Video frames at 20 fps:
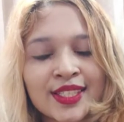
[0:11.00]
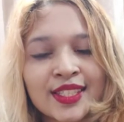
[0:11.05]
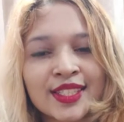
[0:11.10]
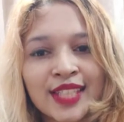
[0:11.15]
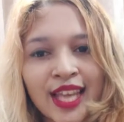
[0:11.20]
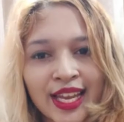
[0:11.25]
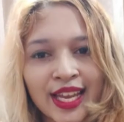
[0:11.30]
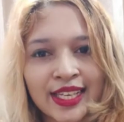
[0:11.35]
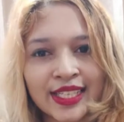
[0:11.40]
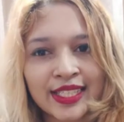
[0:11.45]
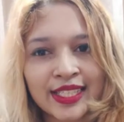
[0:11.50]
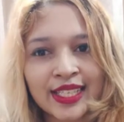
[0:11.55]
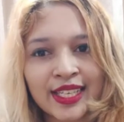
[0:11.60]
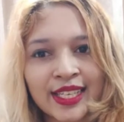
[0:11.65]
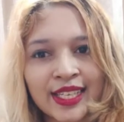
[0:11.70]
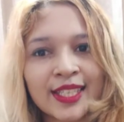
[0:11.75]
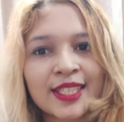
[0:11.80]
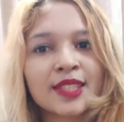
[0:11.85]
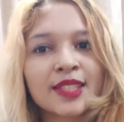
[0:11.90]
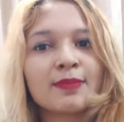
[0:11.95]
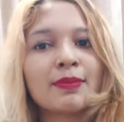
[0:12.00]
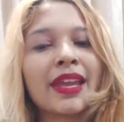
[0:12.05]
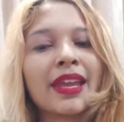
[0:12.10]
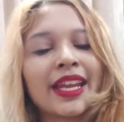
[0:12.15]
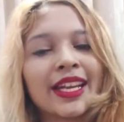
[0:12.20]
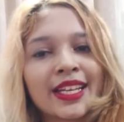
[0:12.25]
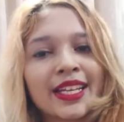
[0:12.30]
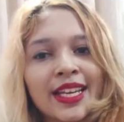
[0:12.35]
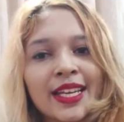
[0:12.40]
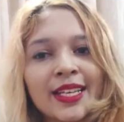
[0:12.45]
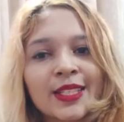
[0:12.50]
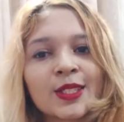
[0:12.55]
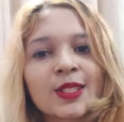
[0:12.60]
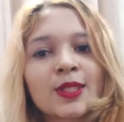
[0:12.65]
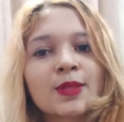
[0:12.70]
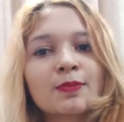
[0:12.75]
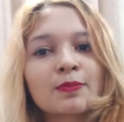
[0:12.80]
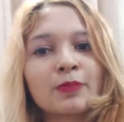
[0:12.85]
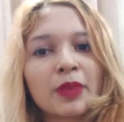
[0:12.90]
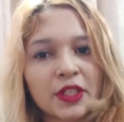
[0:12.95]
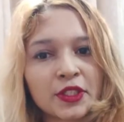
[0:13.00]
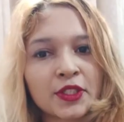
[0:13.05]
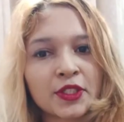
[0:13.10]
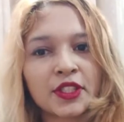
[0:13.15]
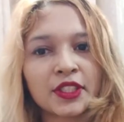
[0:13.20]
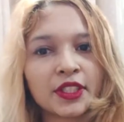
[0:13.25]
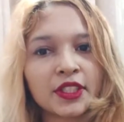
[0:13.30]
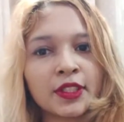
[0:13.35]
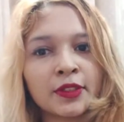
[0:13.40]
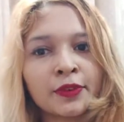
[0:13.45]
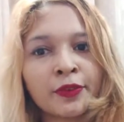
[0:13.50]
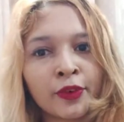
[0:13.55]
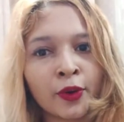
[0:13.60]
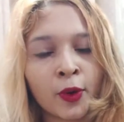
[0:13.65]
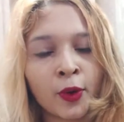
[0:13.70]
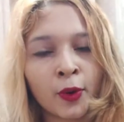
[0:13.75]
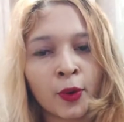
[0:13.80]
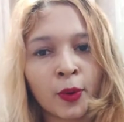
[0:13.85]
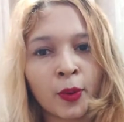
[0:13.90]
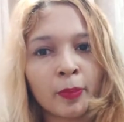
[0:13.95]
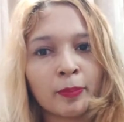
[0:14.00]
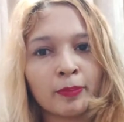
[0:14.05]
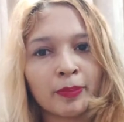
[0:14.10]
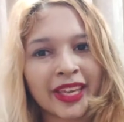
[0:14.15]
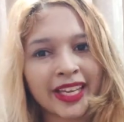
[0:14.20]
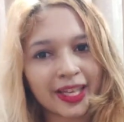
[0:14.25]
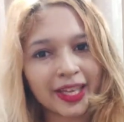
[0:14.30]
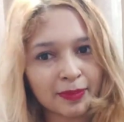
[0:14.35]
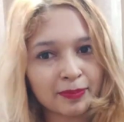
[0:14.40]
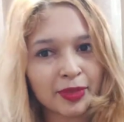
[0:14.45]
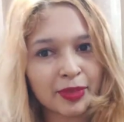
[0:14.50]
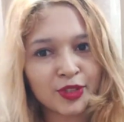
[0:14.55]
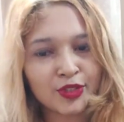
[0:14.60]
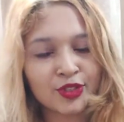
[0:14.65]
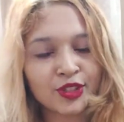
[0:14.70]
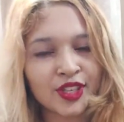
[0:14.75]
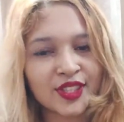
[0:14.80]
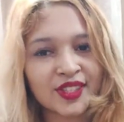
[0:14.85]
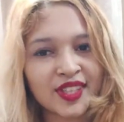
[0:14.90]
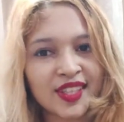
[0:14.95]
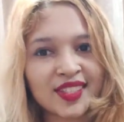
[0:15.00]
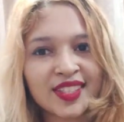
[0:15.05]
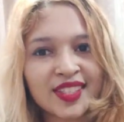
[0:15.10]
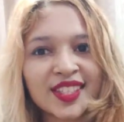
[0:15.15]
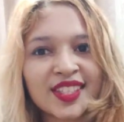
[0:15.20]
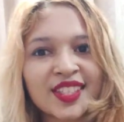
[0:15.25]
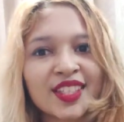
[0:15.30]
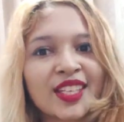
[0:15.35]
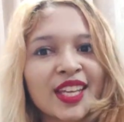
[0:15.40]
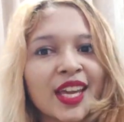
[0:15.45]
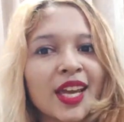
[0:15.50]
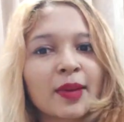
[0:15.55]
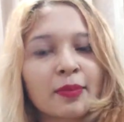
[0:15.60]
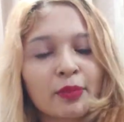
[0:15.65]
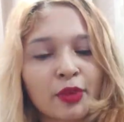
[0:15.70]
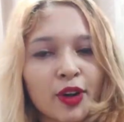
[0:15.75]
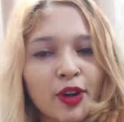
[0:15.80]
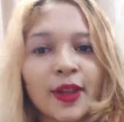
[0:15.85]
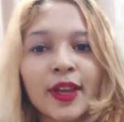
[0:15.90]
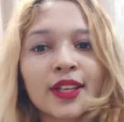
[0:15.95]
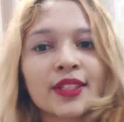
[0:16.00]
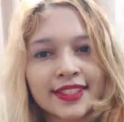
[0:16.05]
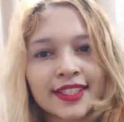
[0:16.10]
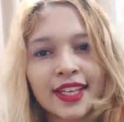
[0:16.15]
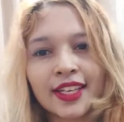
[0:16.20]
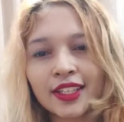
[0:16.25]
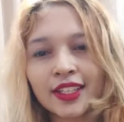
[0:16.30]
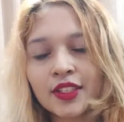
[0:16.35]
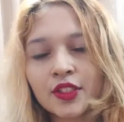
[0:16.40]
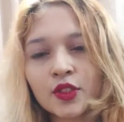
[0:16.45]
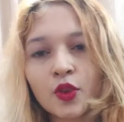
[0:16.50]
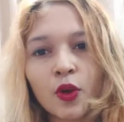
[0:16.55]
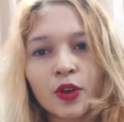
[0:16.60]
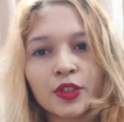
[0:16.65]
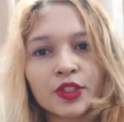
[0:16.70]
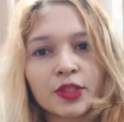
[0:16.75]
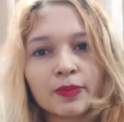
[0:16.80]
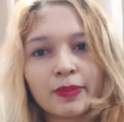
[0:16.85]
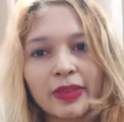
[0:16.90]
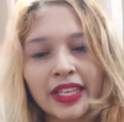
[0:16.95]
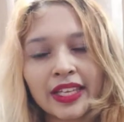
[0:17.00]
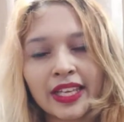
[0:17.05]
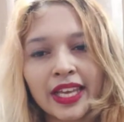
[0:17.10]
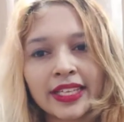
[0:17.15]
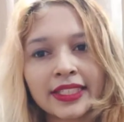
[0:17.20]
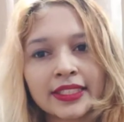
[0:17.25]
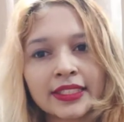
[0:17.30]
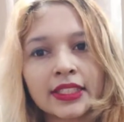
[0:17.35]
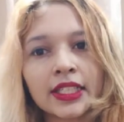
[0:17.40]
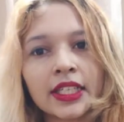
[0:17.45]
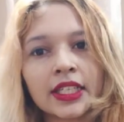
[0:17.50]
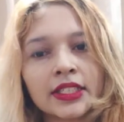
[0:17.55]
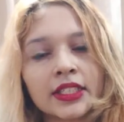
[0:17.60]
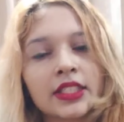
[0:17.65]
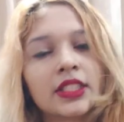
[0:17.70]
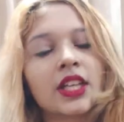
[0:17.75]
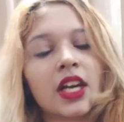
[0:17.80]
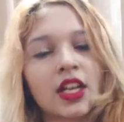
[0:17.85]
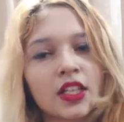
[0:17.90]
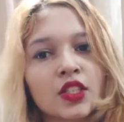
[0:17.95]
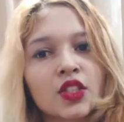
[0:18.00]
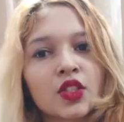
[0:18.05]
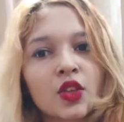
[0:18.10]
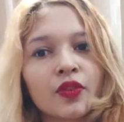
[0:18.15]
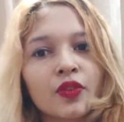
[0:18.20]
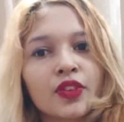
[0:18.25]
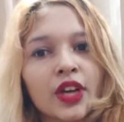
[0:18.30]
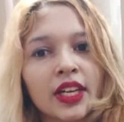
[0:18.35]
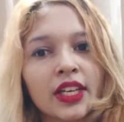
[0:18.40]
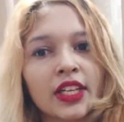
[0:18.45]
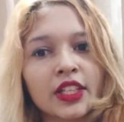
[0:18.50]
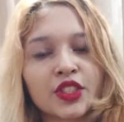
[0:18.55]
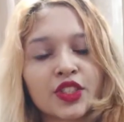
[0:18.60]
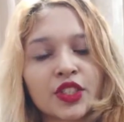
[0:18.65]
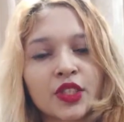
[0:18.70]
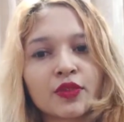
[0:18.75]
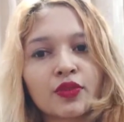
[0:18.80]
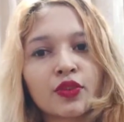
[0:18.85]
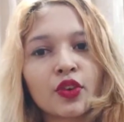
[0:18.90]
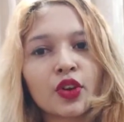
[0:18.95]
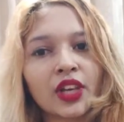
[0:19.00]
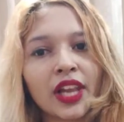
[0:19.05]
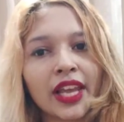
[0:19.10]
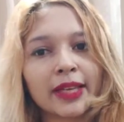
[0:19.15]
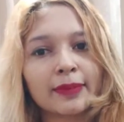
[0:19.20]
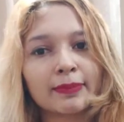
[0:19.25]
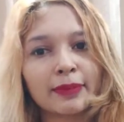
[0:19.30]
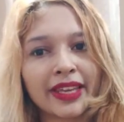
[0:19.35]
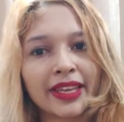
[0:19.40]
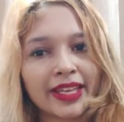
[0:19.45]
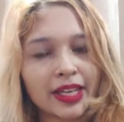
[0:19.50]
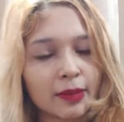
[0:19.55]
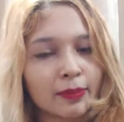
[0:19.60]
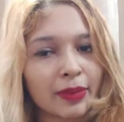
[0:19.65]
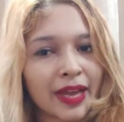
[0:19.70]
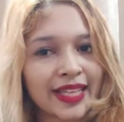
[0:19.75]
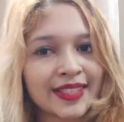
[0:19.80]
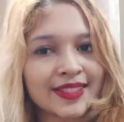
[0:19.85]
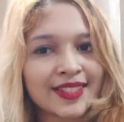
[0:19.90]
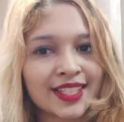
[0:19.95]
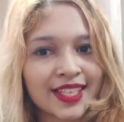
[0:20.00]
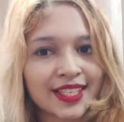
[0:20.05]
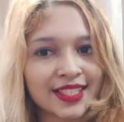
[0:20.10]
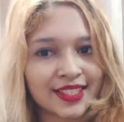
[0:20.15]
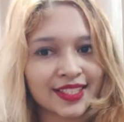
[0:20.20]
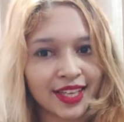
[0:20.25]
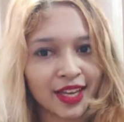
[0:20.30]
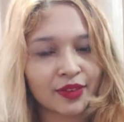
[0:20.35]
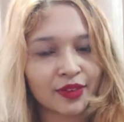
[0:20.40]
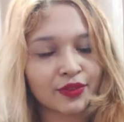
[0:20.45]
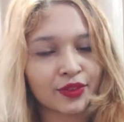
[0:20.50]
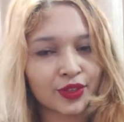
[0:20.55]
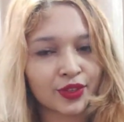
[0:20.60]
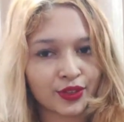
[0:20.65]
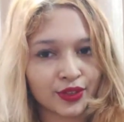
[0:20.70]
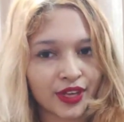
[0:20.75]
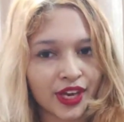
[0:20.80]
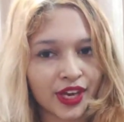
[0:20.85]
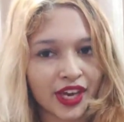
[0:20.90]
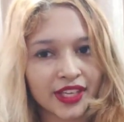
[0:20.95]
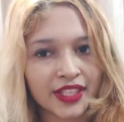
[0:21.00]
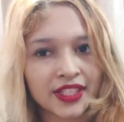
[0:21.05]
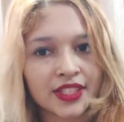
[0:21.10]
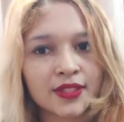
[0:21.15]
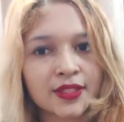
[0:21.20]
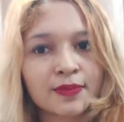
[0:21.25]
site is made especially for makeup purchase and skincare products. There is going to be like a tons of collection for like makeup and skincare for you guys.